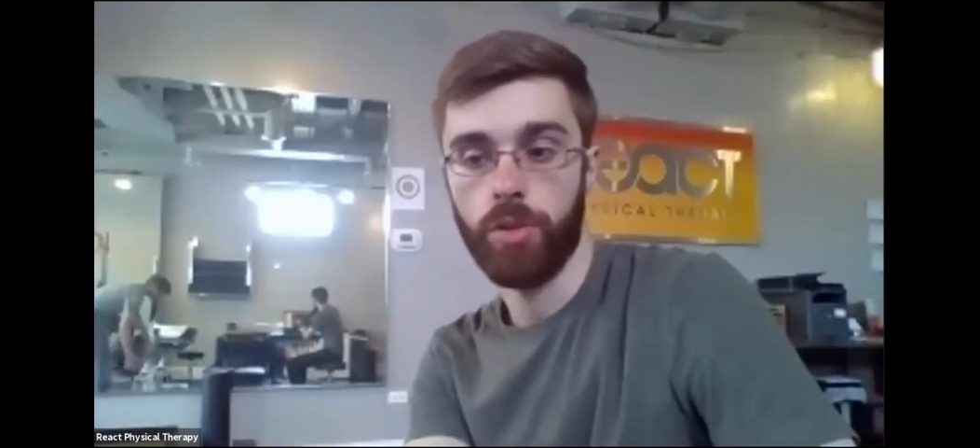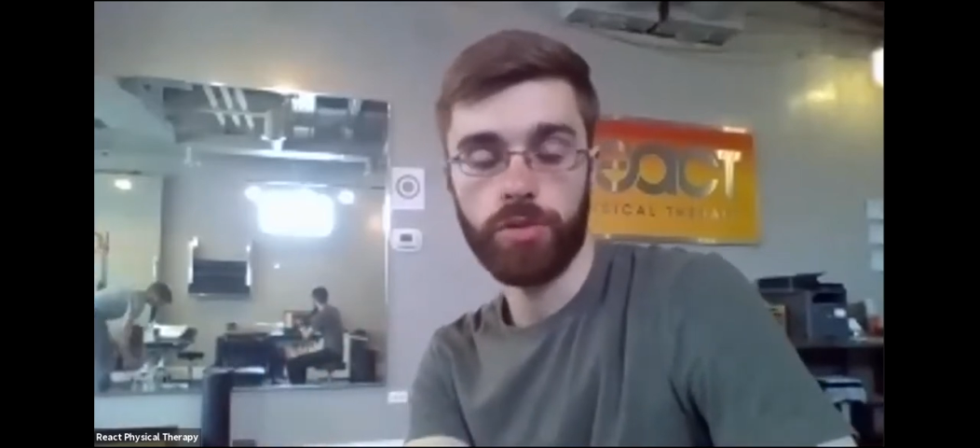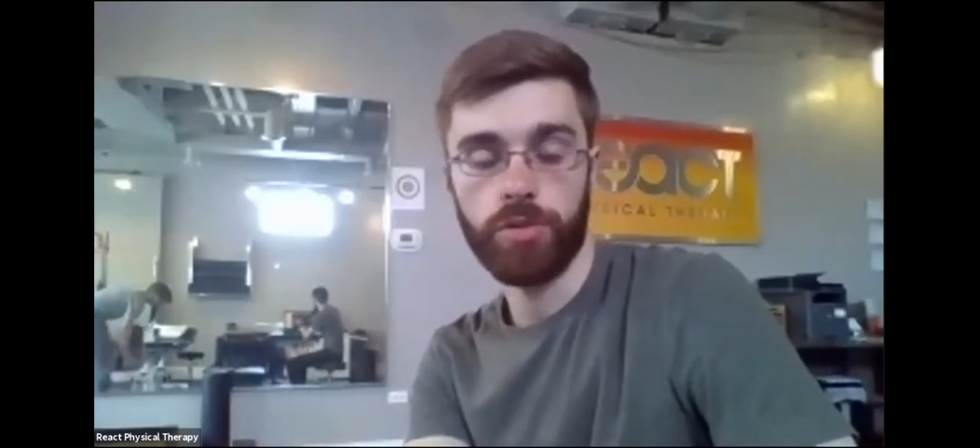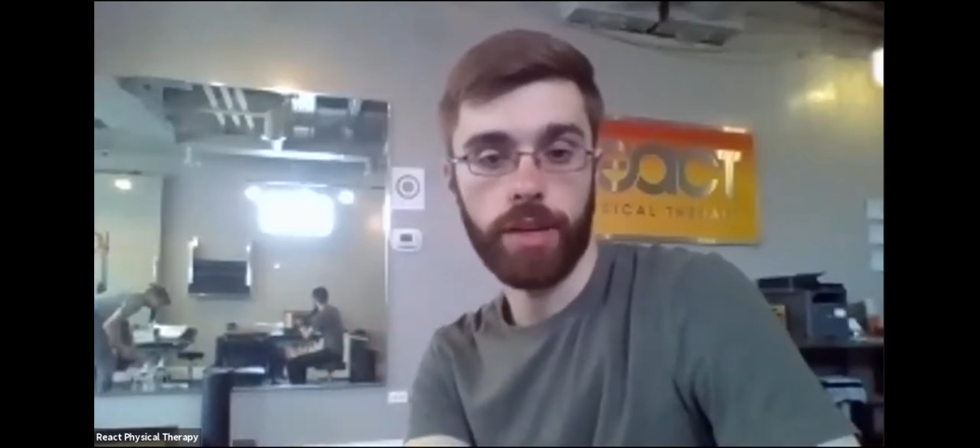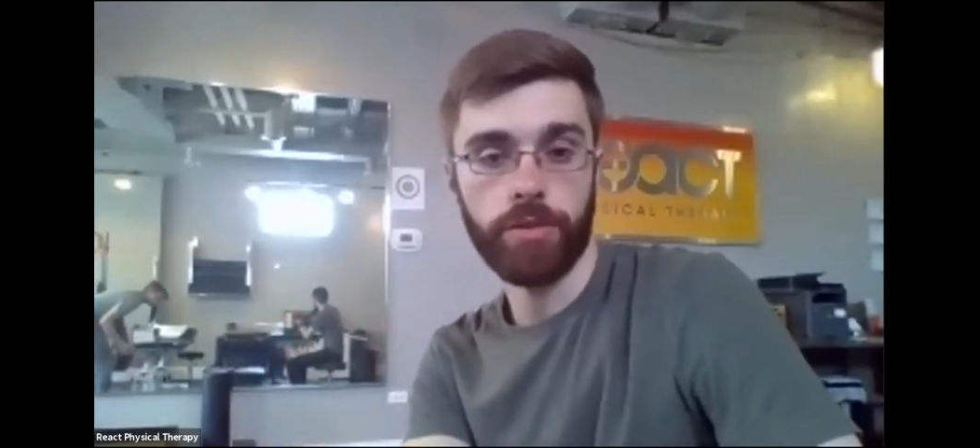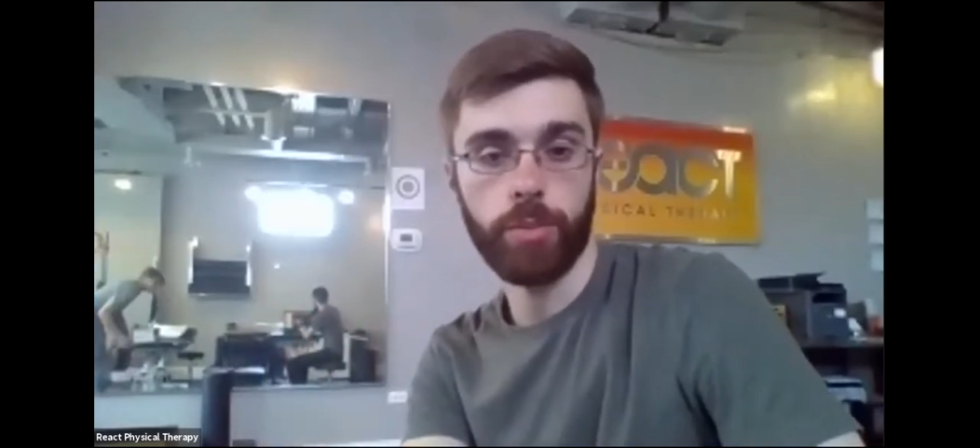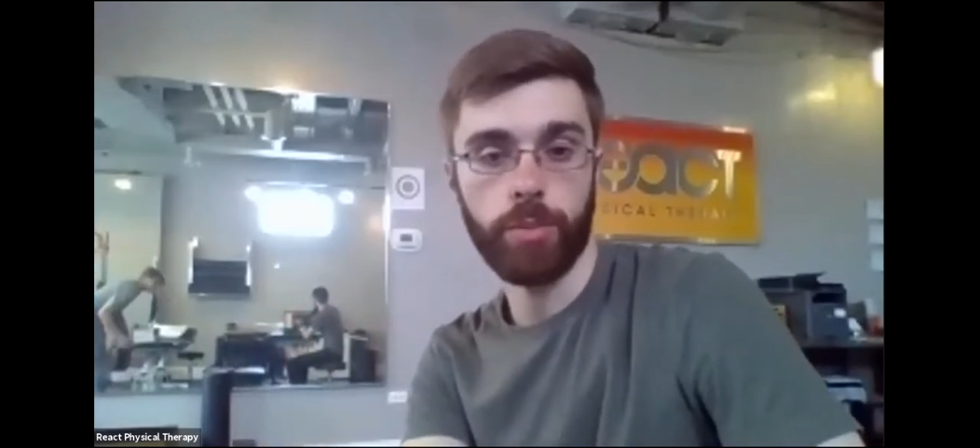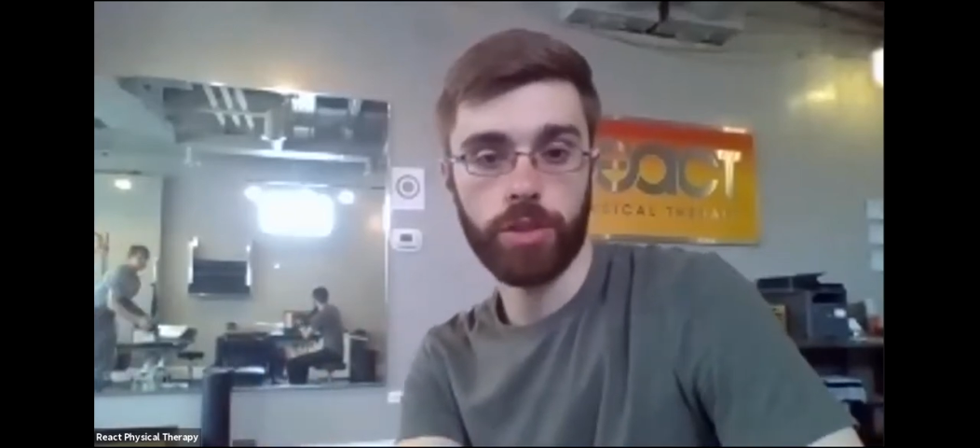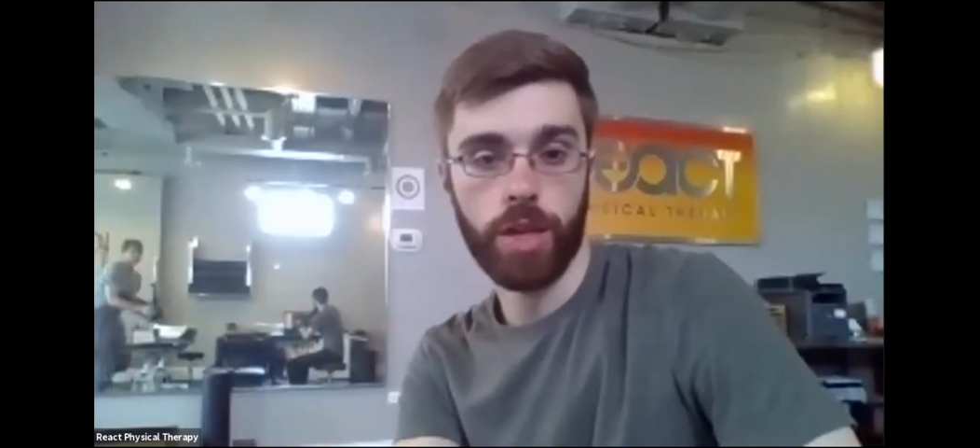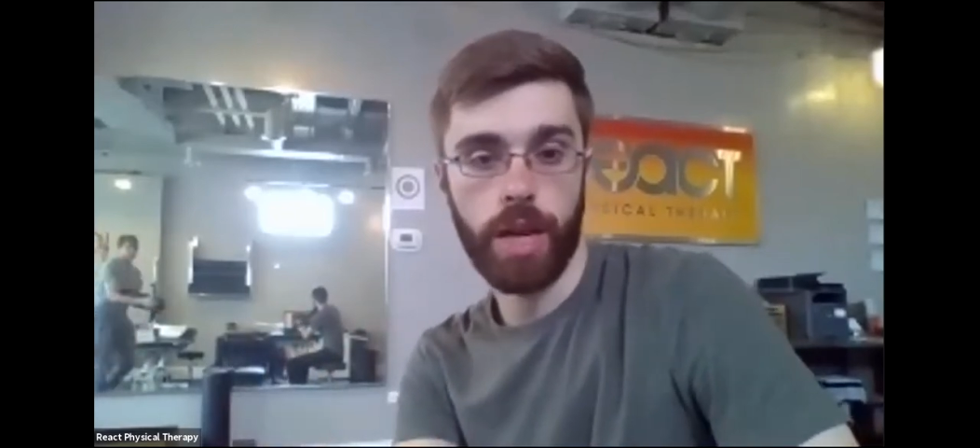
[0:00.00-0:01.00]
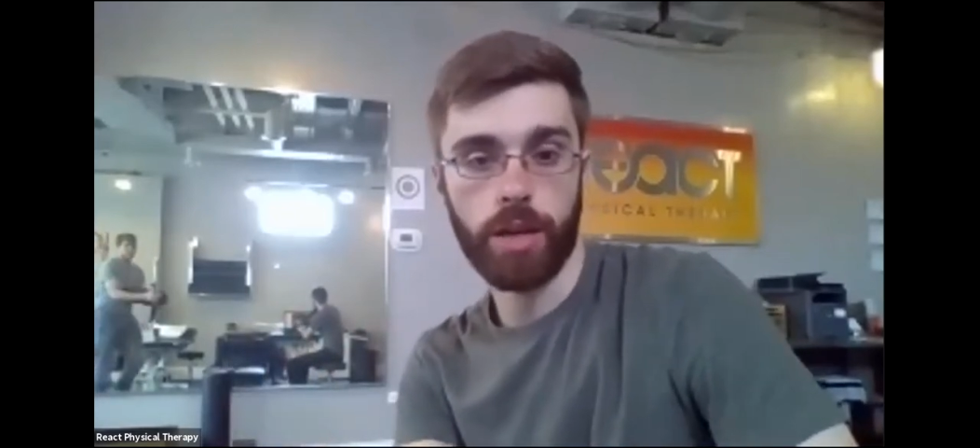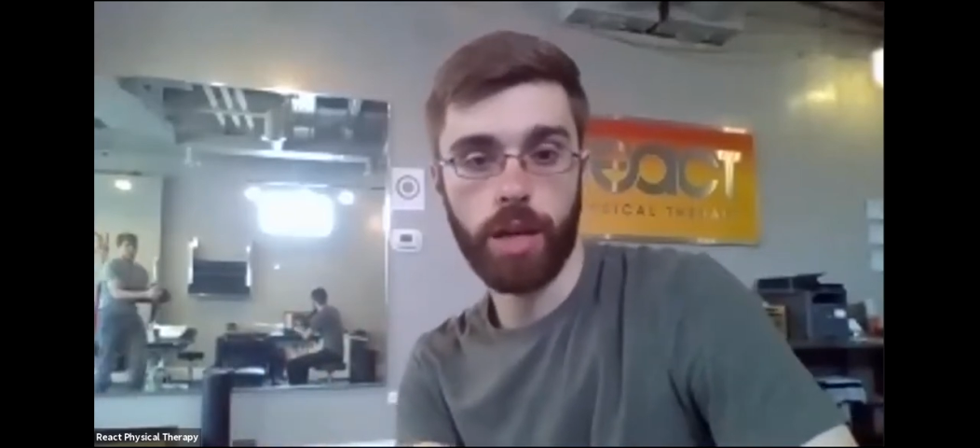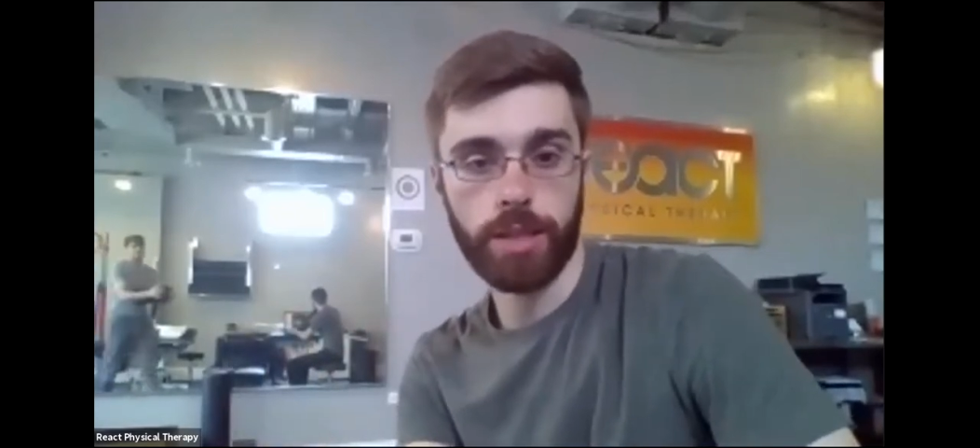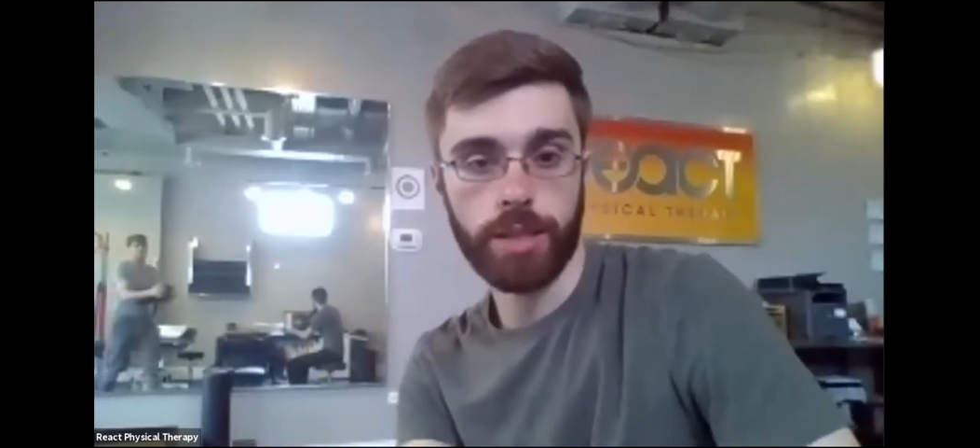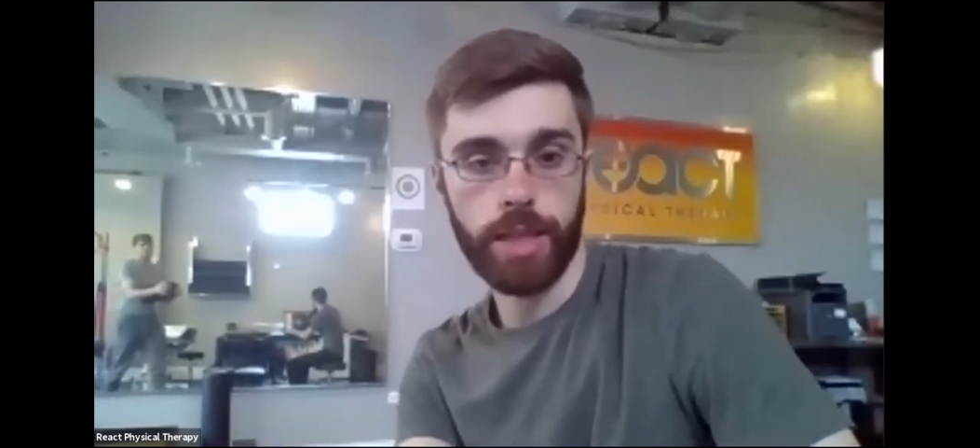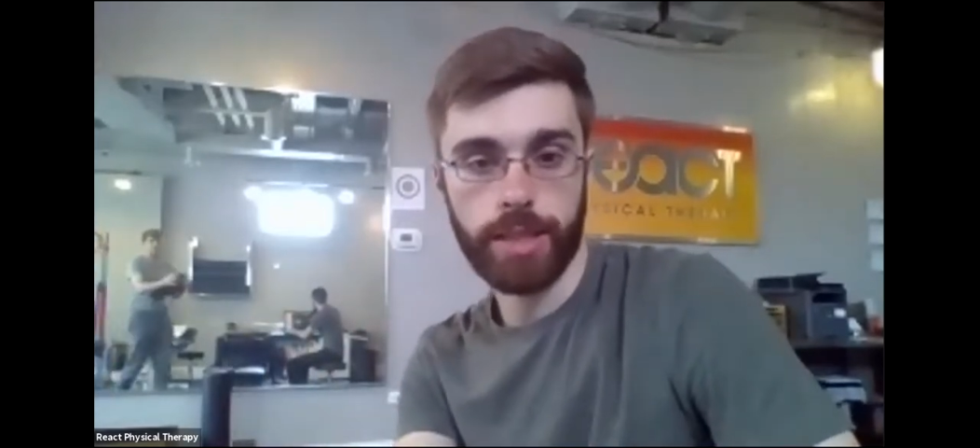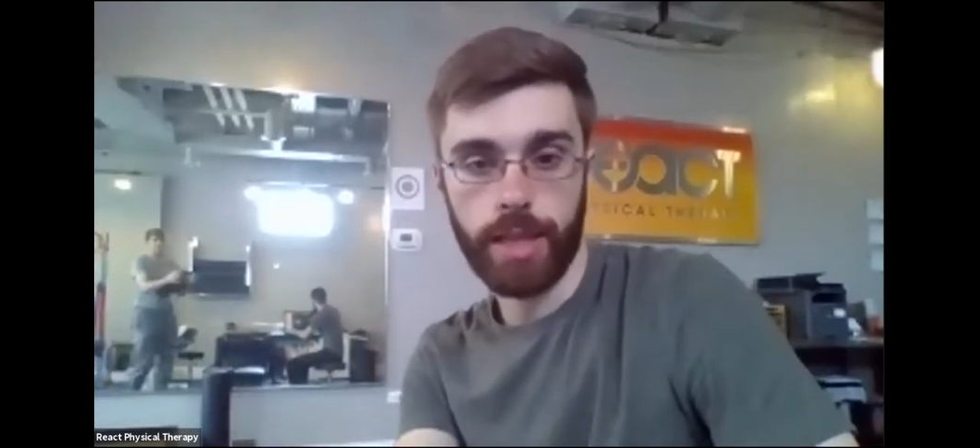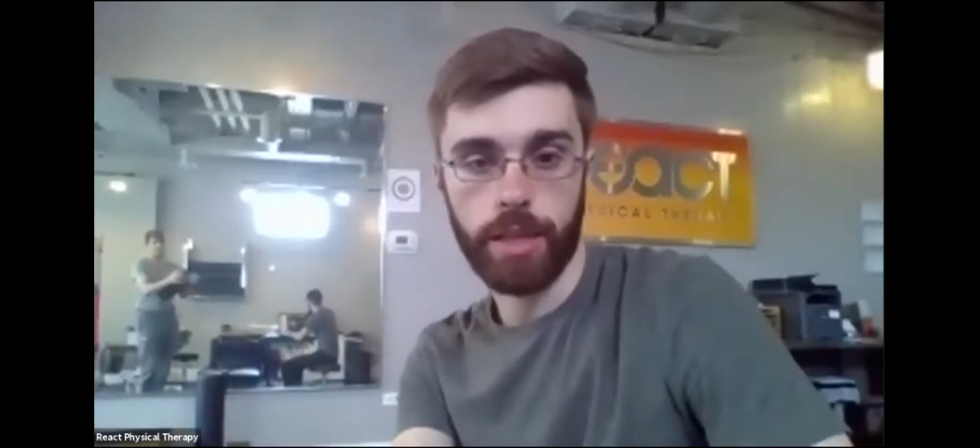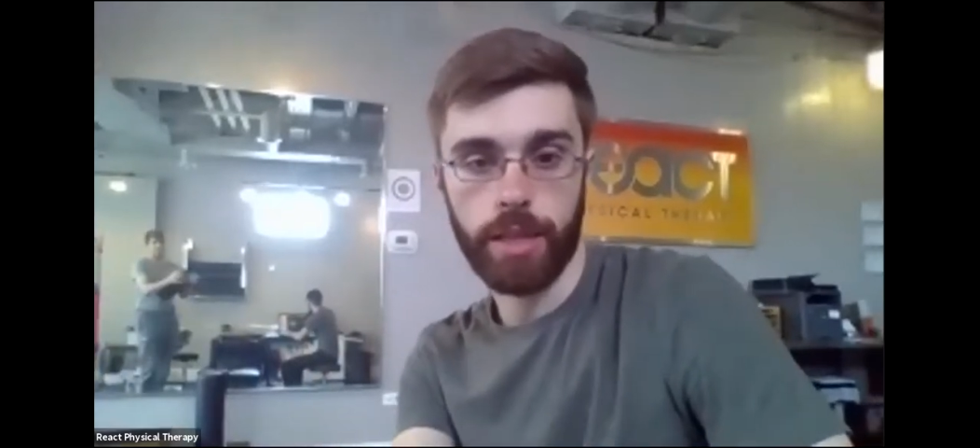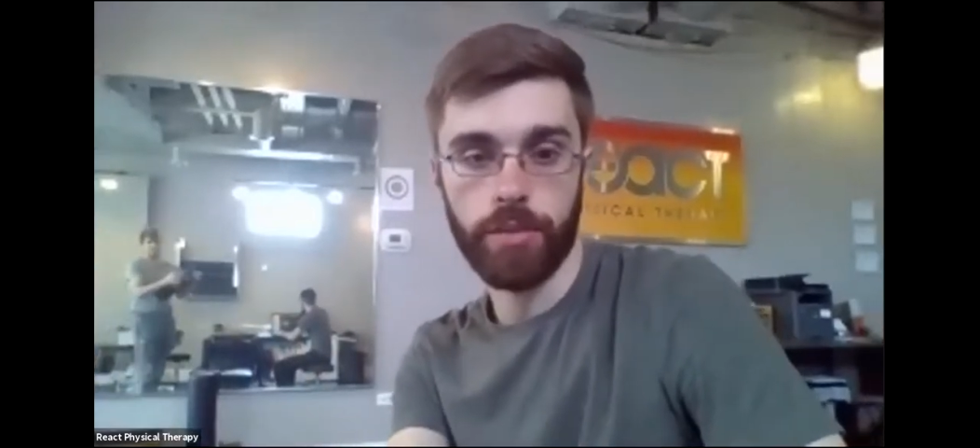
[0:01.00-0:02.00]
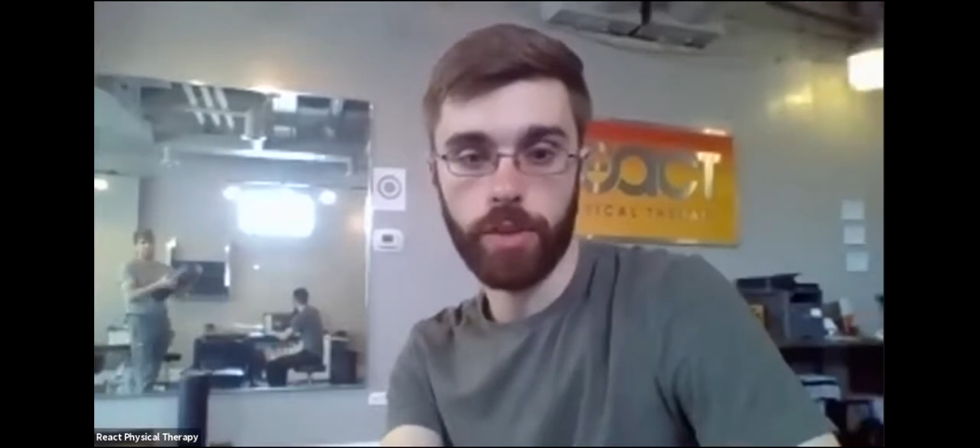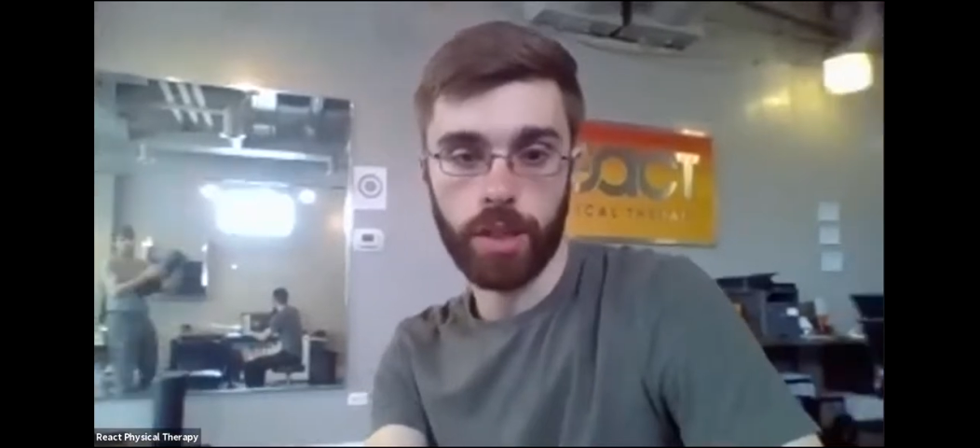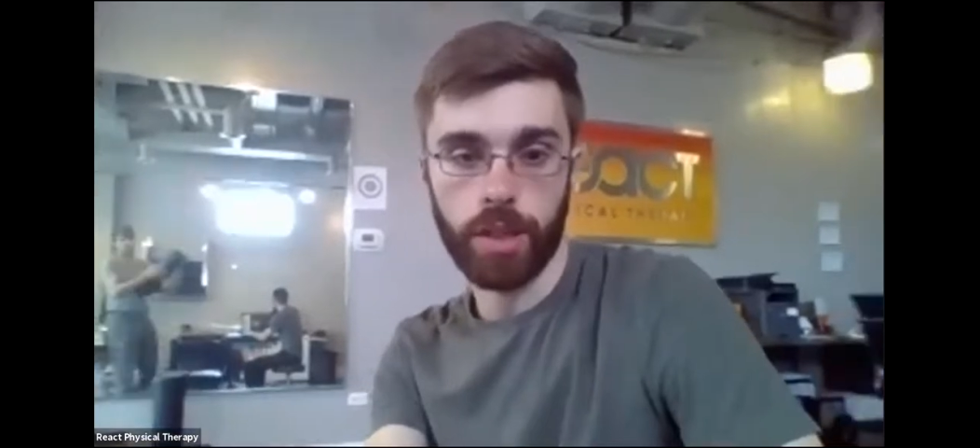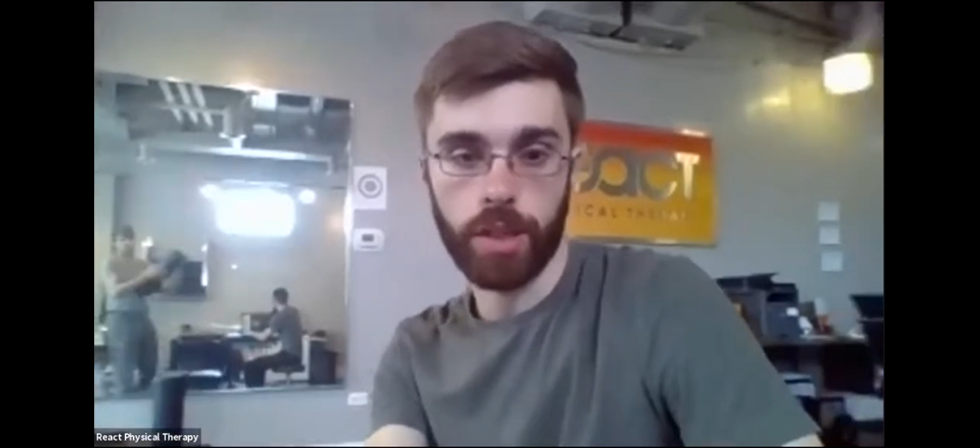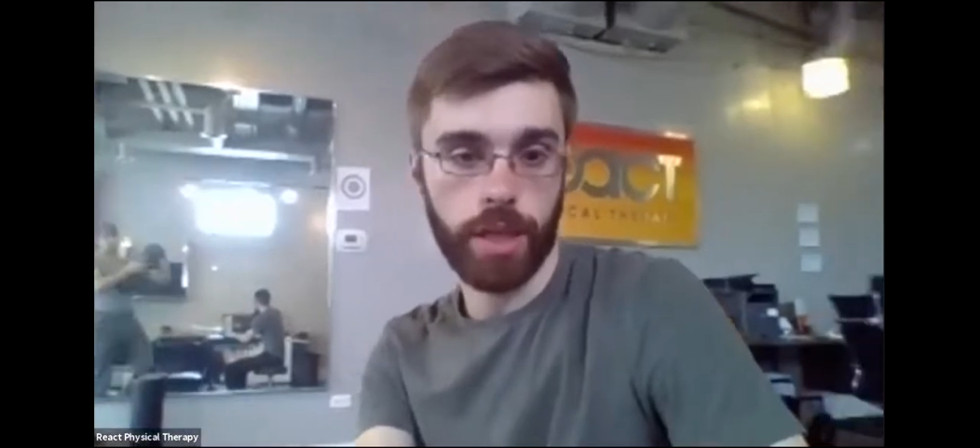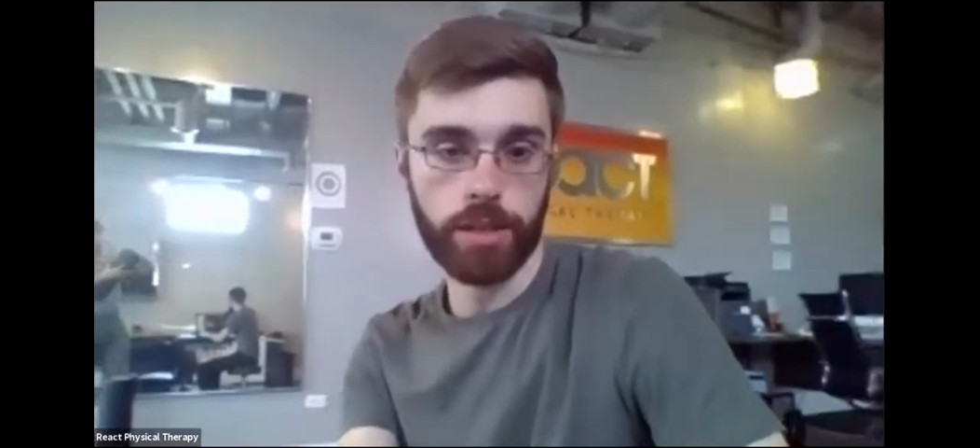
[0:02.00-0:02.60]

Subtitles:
find information on how to contact any of the clinics,